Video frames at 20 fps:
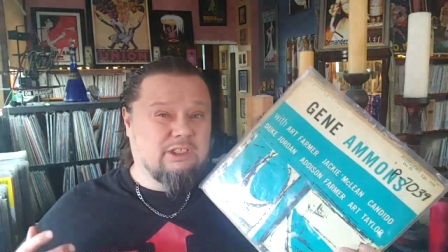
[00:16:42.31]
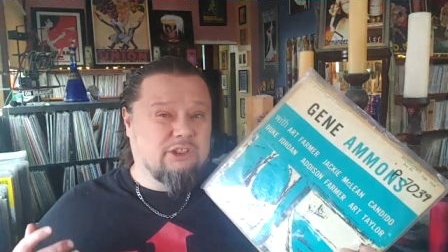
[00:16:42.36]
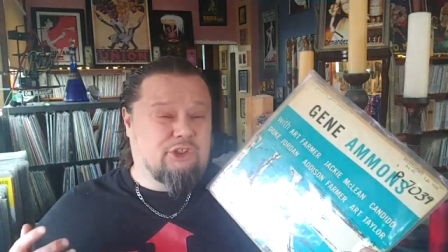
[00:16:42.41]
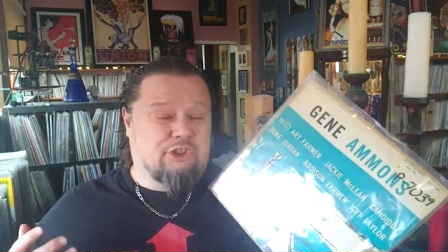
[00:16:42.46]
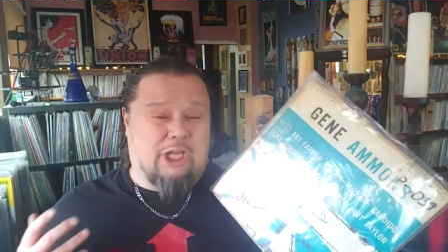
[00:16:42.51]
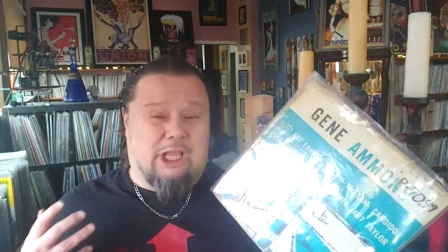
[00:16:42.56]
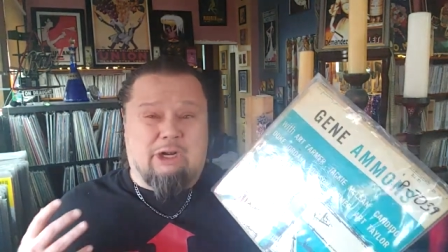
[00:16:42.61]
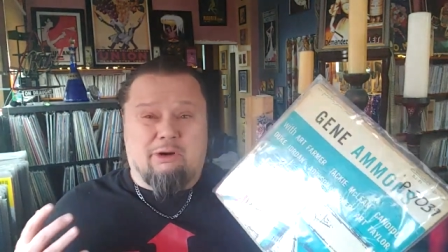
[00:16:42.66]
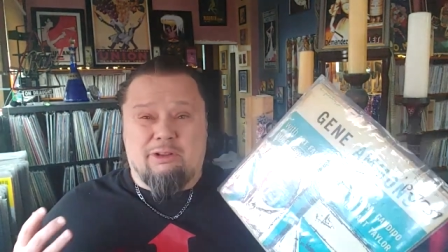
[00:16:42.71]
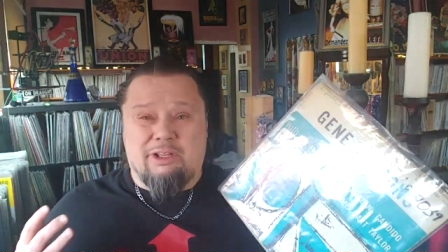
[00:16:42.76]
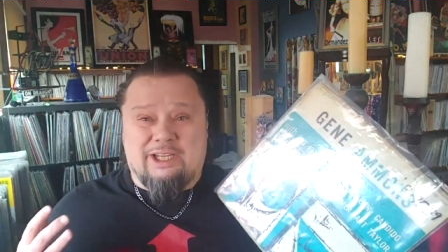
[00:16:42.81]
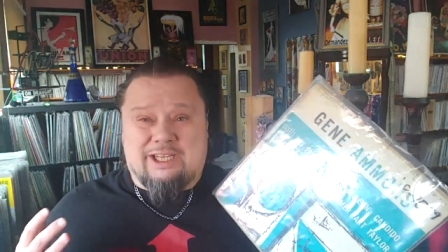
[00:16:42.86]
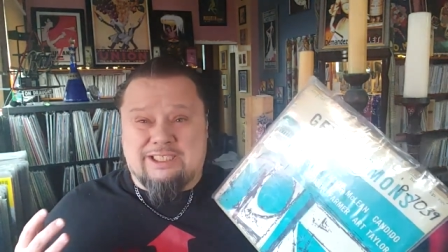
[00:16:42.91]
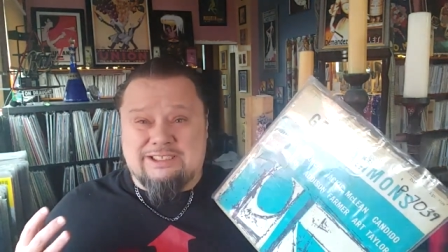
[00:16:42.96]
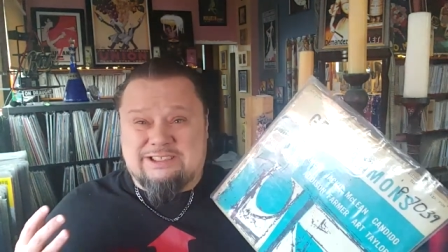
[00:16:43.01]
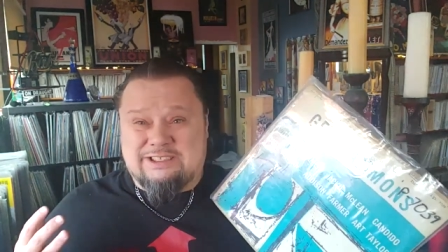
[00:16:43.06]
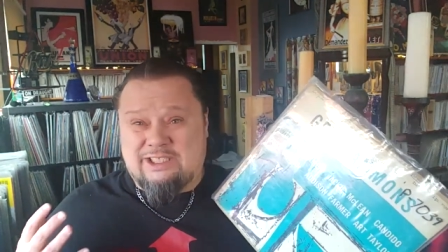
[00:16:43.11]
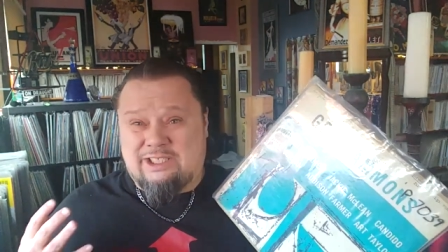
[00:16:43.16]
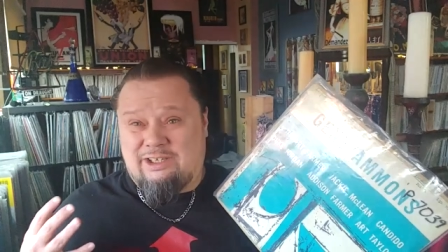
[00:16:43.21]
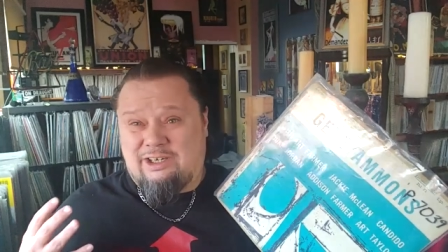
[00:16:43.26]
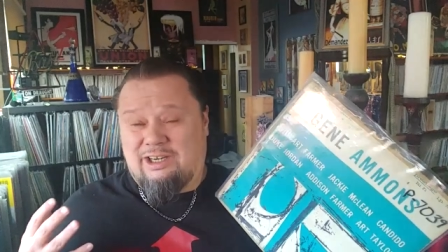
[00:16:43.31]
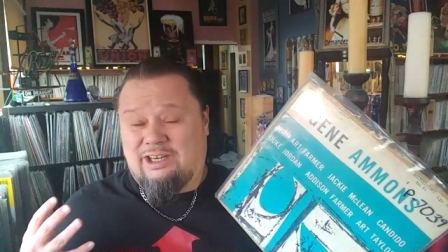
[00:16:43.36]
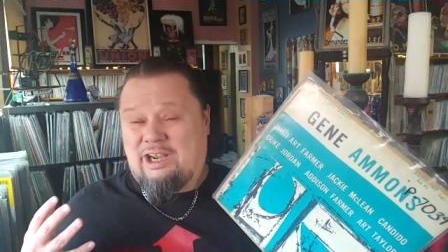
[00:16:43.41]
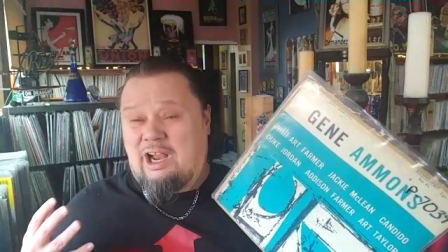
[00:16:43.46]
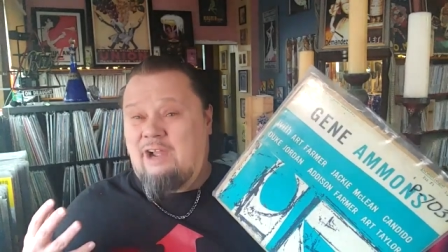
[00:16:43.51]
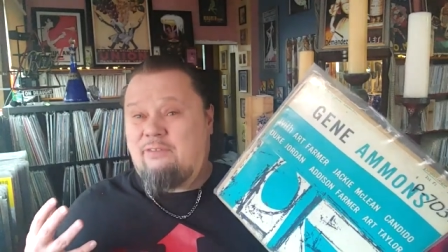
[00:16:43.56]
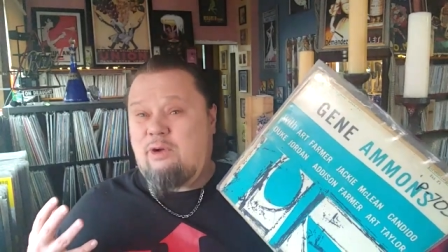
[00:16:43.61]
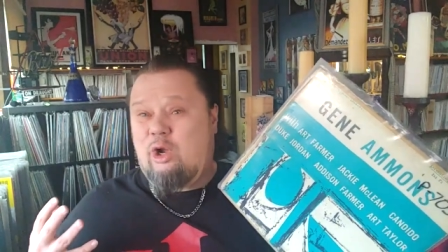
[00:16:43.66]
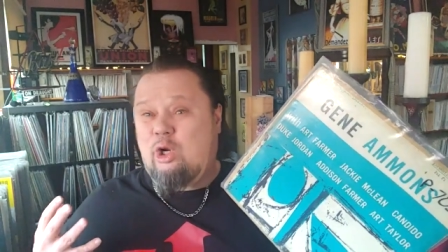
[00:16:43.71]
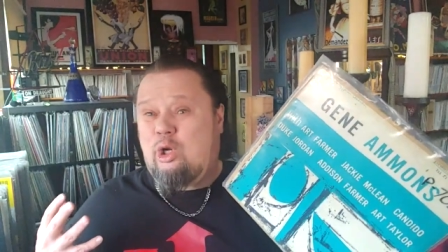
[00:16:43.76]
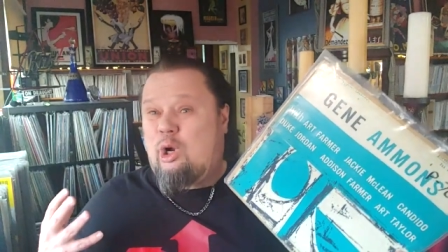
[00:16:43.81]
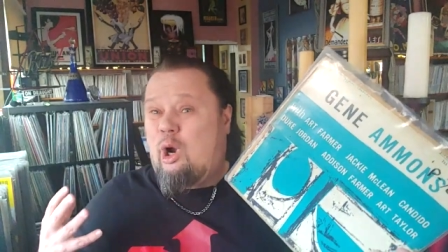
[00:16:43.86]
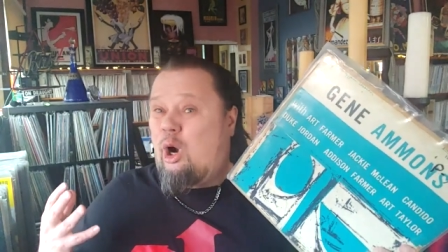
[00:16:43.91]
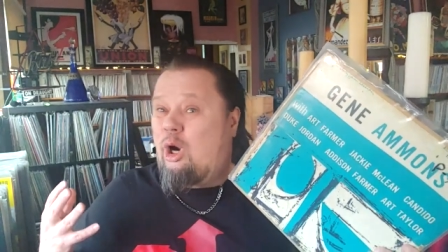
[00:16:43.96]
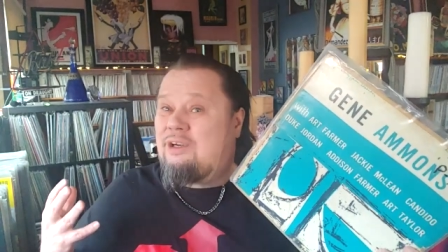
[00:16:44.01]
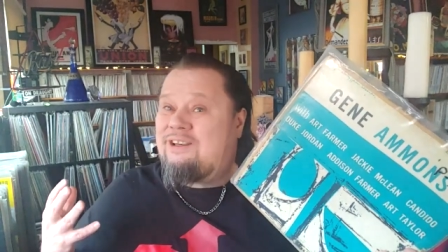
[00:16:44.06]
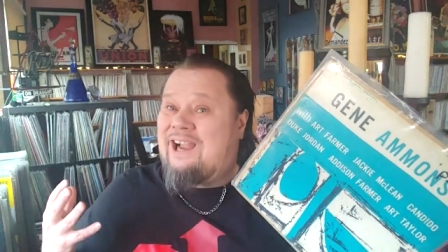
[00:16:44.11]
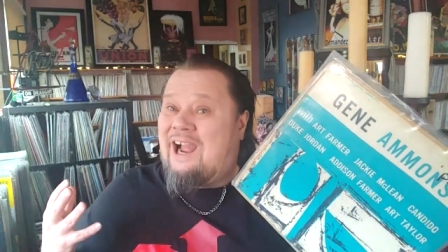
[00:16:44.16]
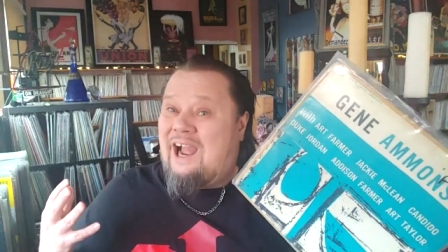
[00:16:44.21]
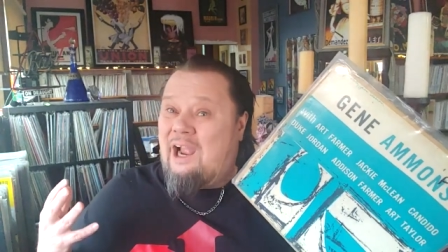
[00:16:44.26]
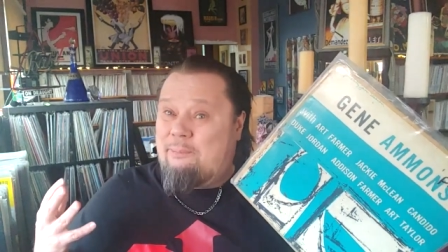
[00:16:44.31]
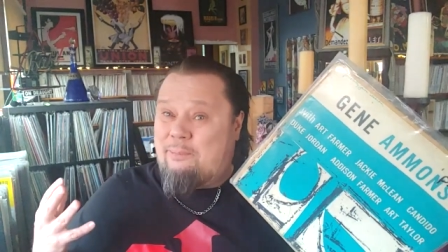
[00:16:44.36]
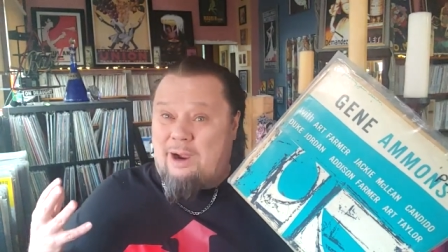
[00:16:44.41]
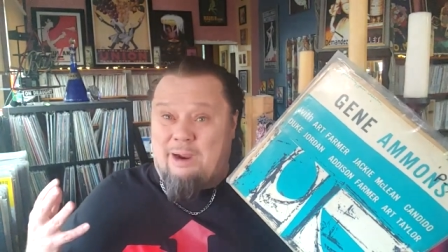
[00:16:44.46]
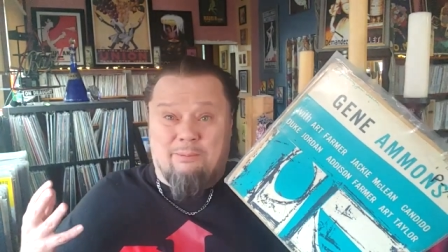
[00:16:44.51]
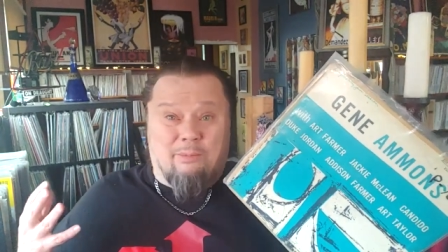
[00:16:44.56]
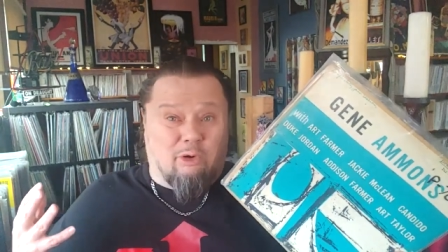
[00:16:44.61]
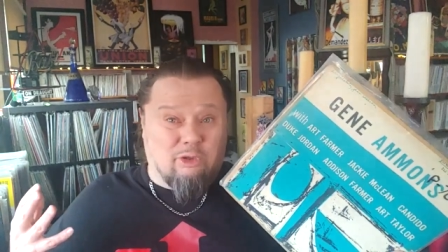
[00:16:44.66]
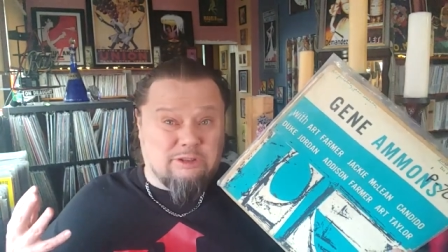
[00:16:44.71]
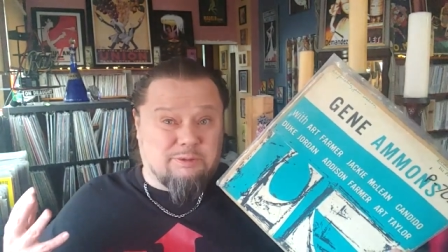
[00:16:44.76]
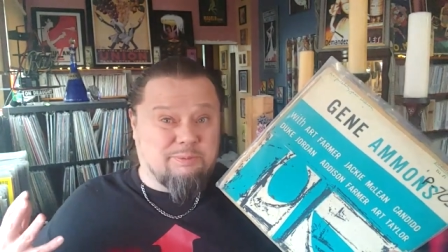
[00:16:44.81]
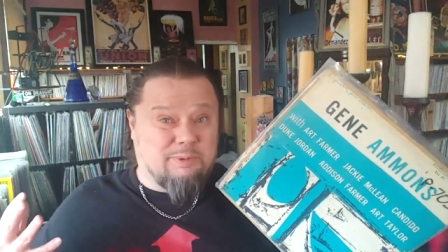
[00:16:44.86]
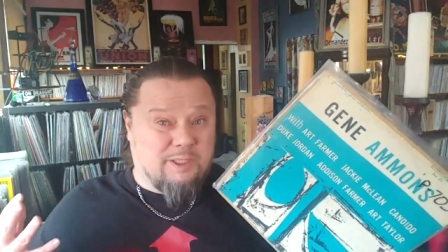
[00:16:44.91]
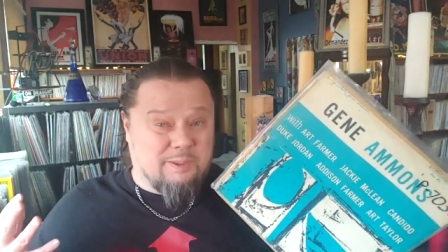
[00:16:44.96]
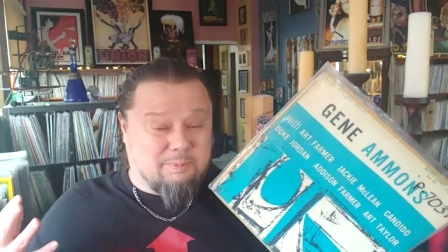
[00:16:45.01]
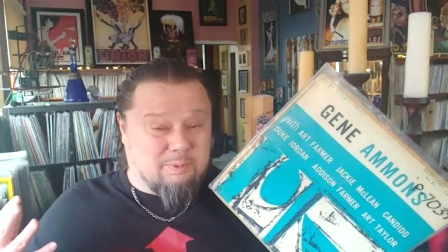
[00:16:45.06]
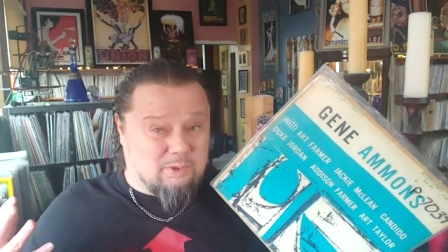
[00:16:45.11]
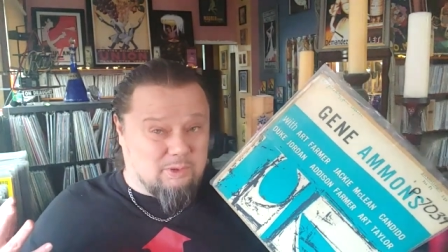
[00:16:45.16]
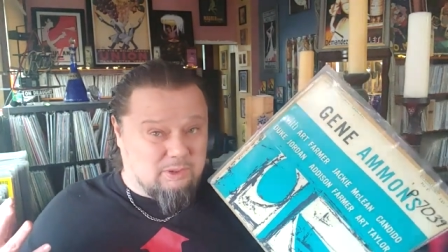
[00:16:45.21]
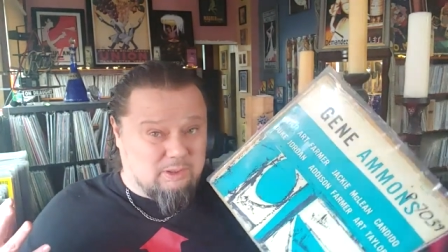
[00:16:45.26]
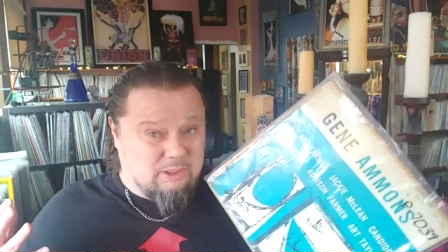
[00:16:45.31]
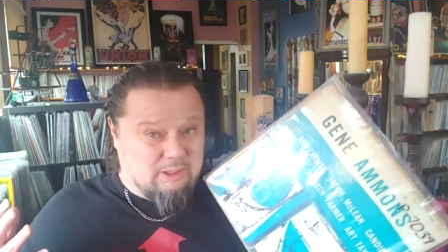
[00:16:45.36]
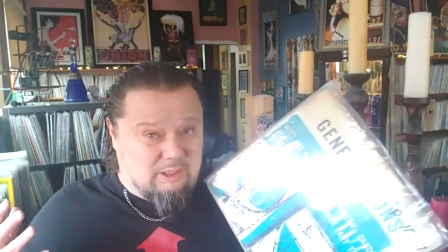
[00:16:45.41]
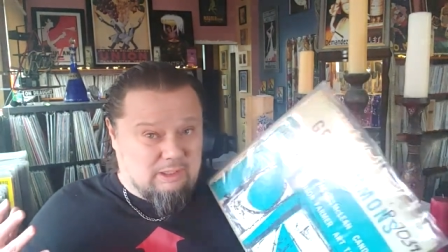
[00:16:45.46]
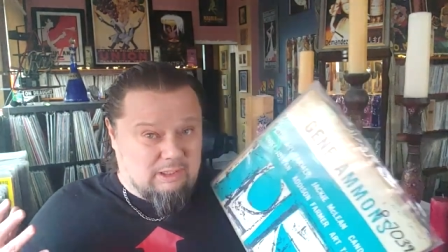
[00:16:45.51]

generally considered an avant-garde guy by most people.